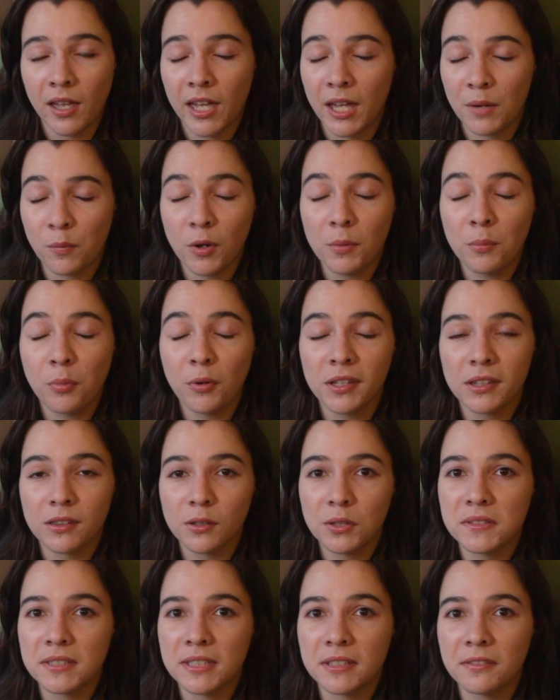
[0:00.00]
at one point
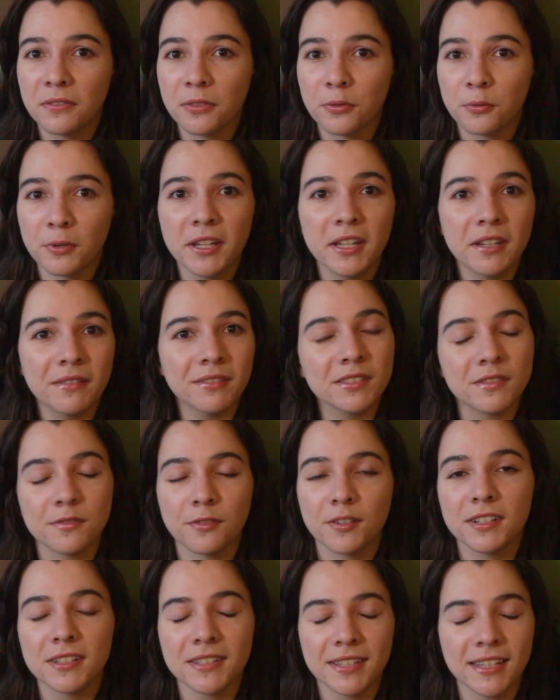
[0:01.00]
losing three of his
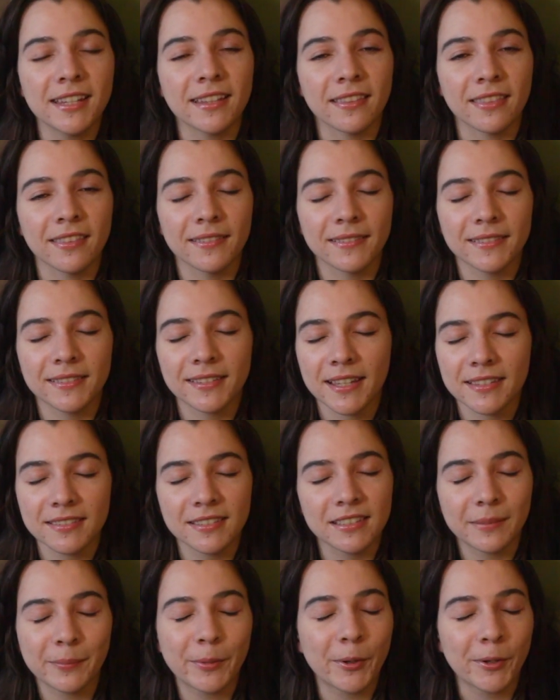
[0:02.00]
front teeth
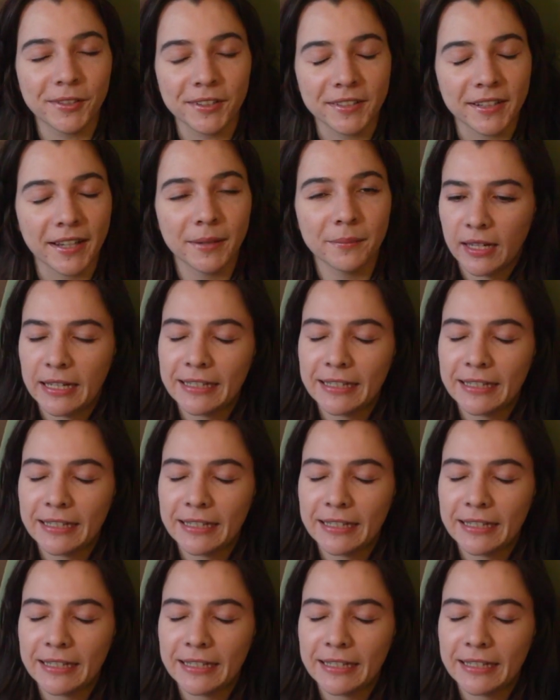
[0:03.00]
testing a prototype.